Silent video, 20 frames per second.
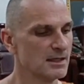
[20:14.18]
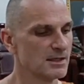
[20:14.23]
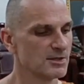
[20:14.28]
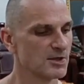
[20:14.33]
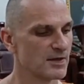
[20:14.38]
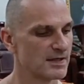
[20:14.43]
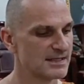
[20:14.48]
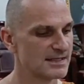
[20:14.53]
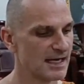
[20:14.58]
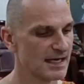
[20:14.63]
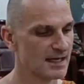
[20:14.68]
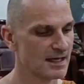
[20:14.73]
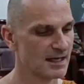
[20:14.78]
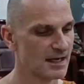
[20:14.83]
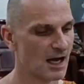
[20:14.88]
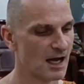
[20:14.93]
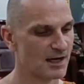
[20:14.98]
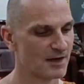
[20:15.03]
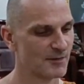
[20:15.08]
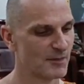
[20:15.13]
So the second
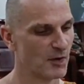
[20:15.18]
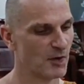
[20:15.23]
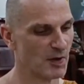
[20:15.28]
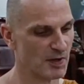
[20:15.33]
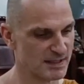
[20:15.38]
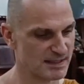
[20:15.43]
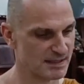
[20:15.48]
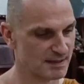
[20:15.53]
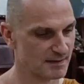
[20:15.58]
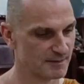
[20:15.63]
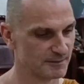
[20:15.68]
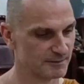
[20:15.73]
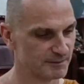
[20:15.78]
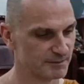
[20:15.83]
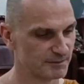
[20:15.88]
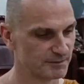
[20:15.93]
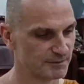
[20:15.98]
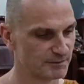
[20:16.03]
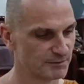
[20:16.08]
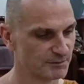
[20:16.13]
kind of person,
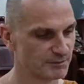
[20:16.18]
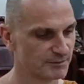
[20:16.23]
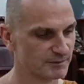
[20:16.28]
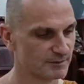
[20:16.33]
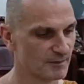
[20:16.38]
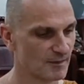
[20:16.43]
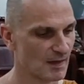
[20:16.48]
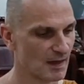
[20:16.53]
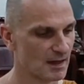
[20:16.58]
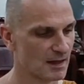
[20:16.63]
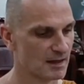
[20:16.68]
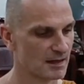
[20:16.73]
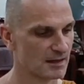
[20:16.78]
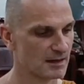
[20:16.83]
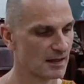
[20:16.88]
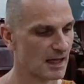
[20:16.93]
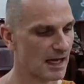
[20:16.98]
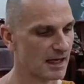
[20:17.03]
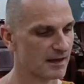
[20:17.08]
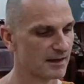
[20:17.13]

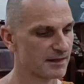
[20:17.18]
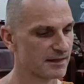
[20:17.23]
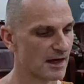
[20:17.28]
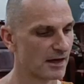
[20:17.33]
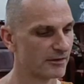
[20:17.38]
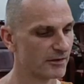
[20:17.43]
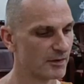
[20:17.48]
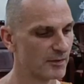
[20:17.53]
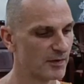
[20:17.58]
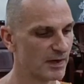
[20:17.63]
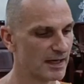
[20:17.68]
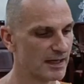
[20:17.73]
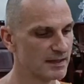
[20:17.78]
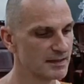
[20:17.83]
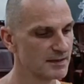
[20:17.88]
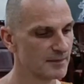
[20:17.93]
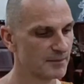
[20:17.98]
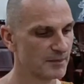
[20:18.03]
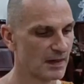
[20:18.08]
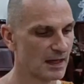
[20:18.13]
like a
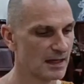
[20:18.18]
thoroughbred,